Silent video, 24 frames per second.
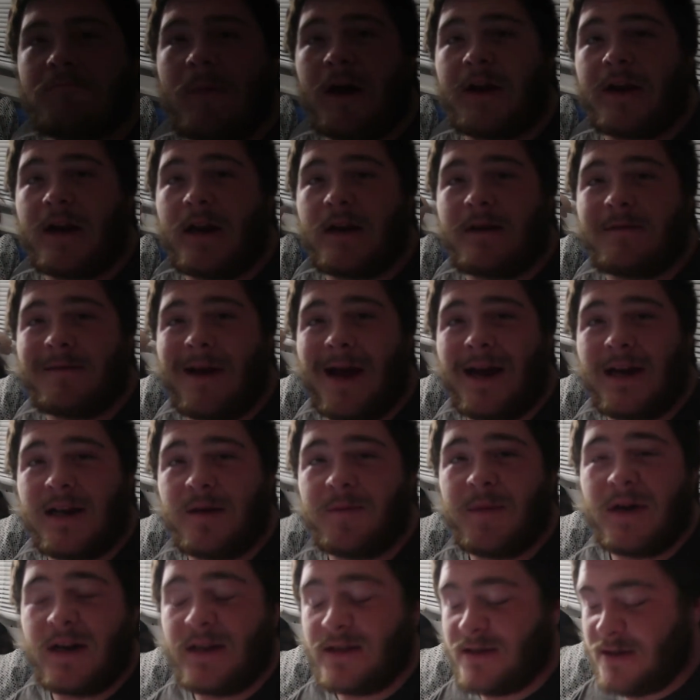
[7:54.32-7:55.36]
Um, 90
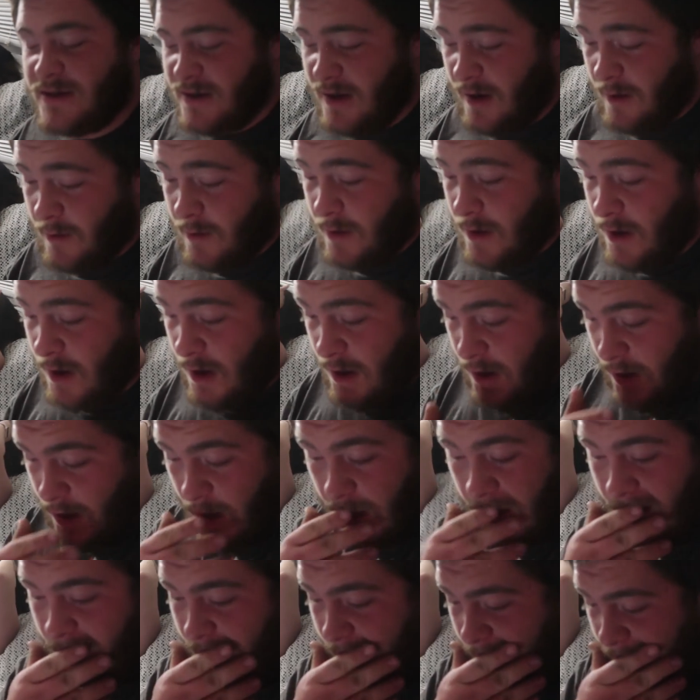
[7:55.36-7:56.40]
minutes, so.
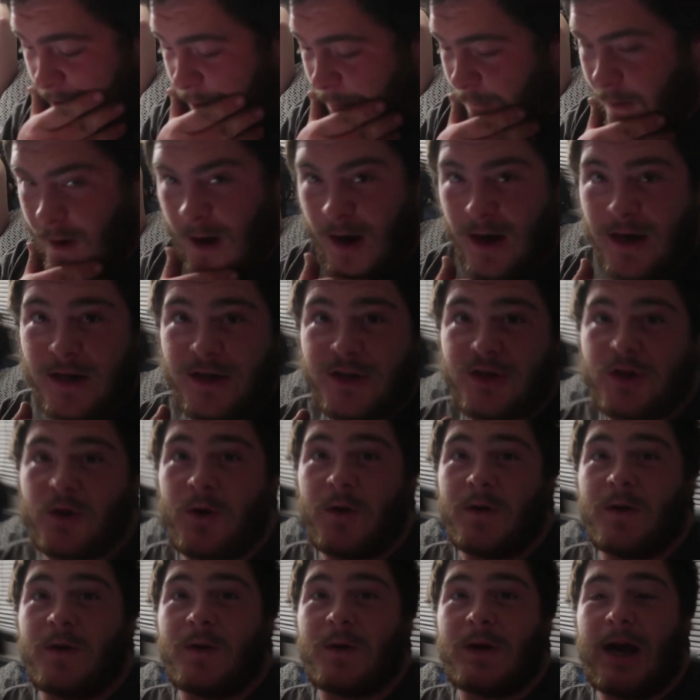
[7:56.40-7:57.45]
Um, I'm going to show
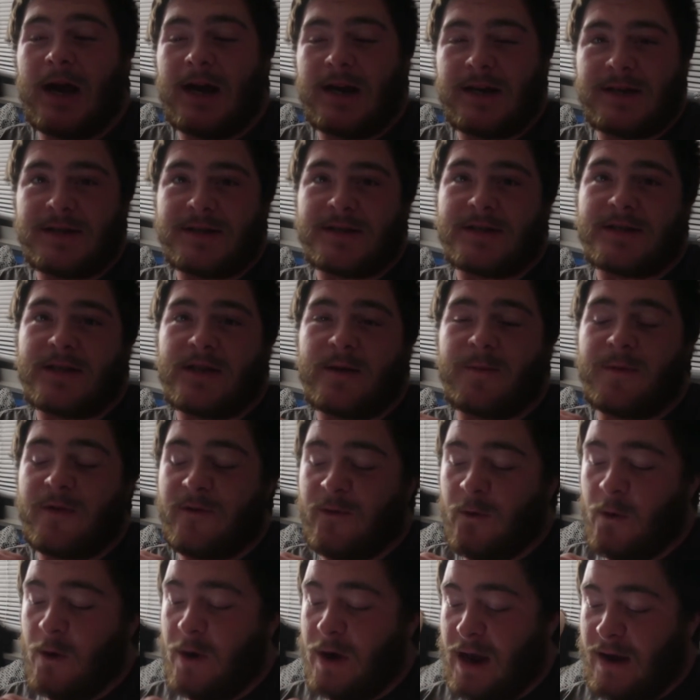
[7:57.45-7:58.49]
you guys the
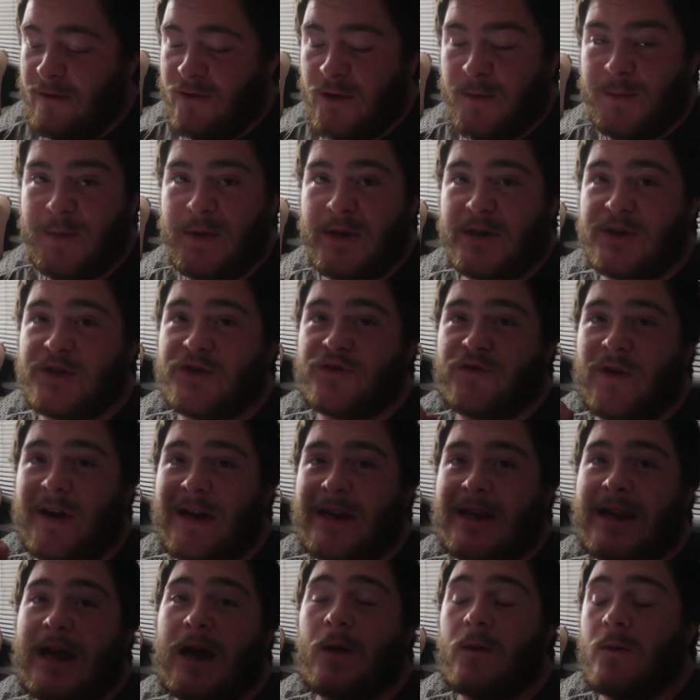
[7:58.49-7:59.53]
before and after pictures
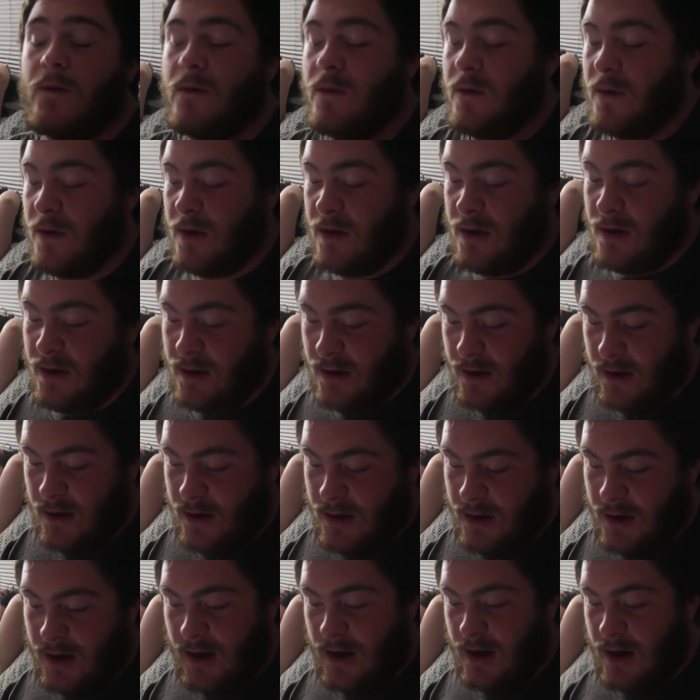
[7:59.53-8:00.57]
right now.
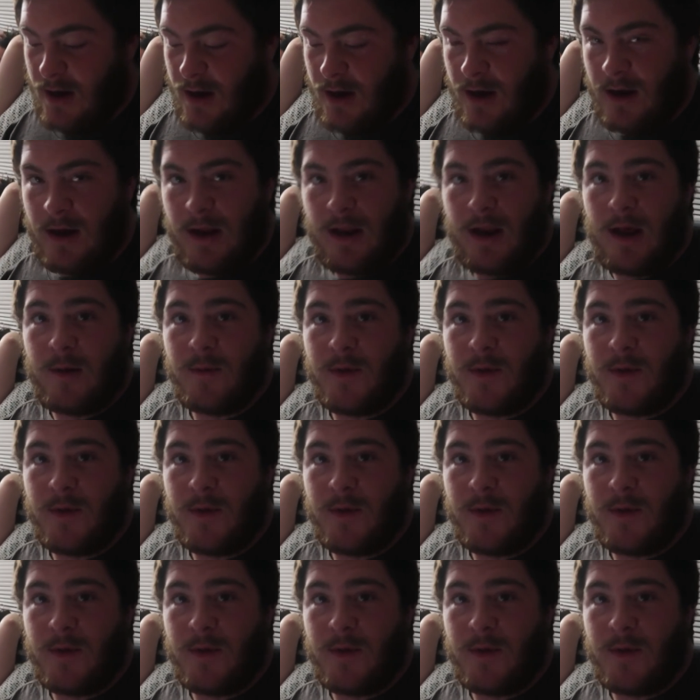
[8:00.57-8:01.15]
And